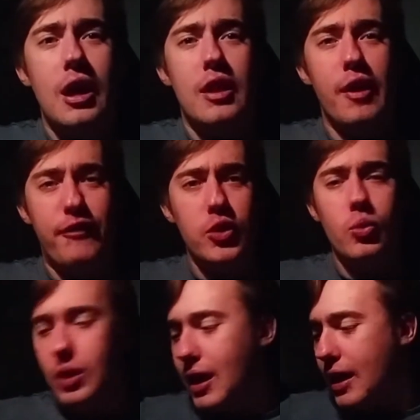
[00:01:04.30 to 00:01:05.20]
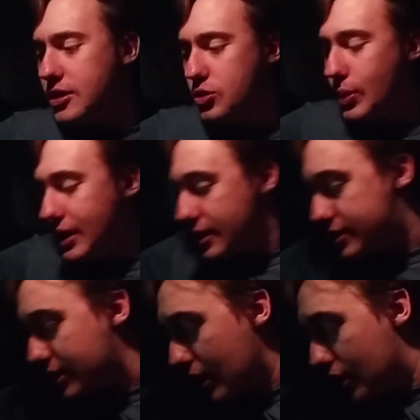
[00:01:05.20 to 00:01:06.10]
a few last
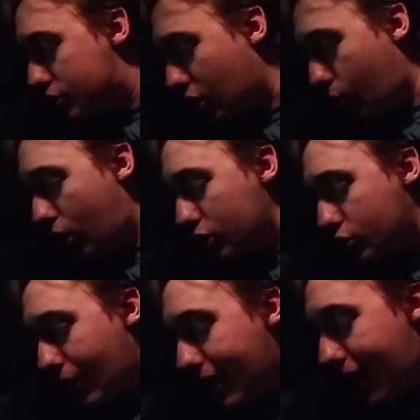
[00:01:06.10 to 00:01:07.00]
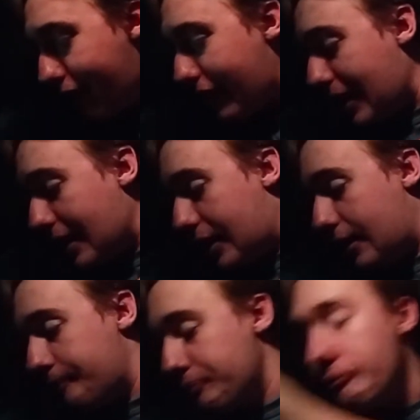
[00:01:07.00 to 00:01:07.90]
weeks. So what do I have here?
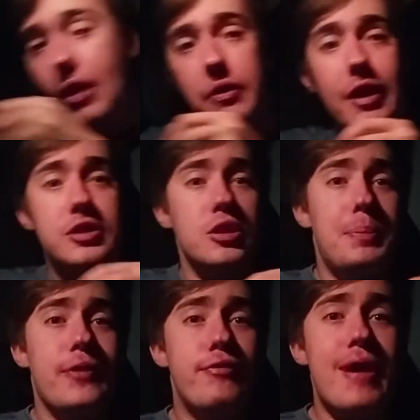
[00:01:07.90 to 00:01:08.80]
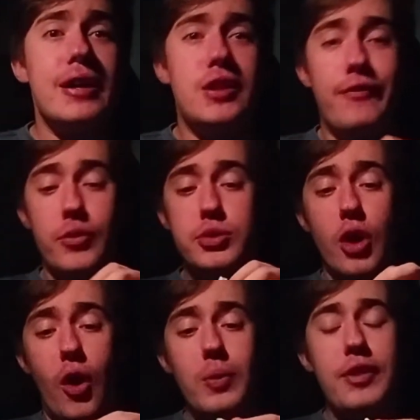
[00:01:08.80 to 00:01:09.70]
There's going to be a variety of food. The
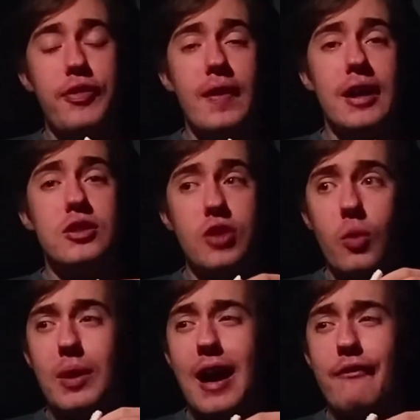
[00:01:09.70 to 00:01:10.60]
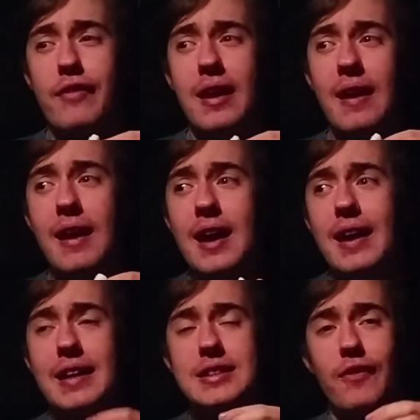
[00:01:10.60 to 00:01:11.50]
only thing I don't have here
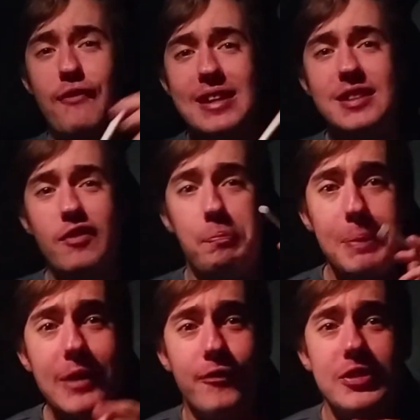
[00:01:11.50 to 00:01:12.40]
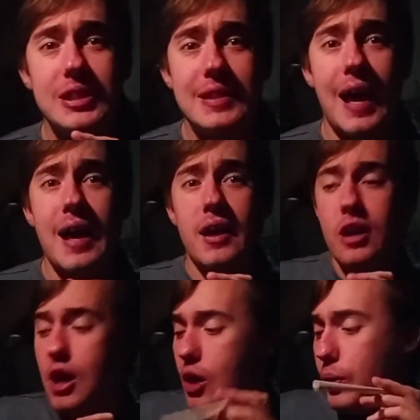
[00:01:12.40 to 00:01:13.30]
is the festive beef stack,
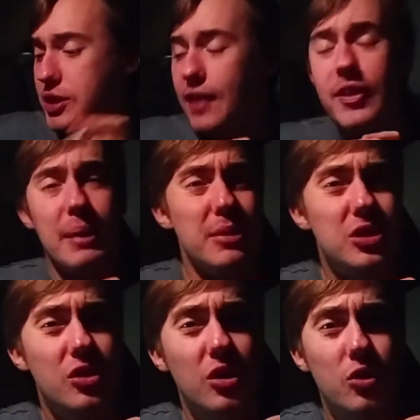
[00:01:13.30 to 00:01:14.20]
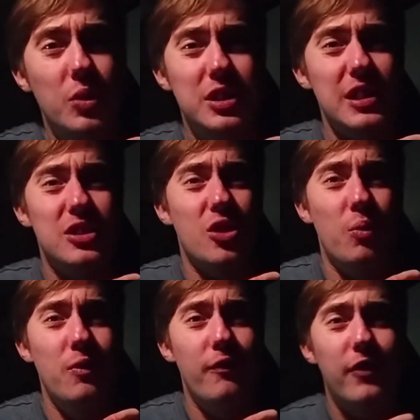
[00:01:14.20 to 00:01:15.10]
which I think I'm just going to do as its
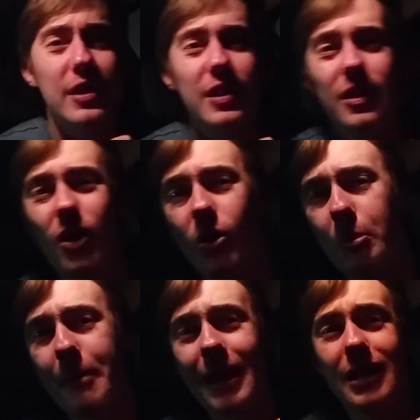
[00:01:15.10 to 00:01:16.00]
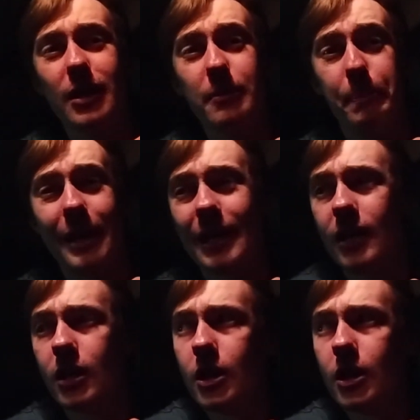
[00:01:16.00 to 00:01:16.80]
own video. Maybe,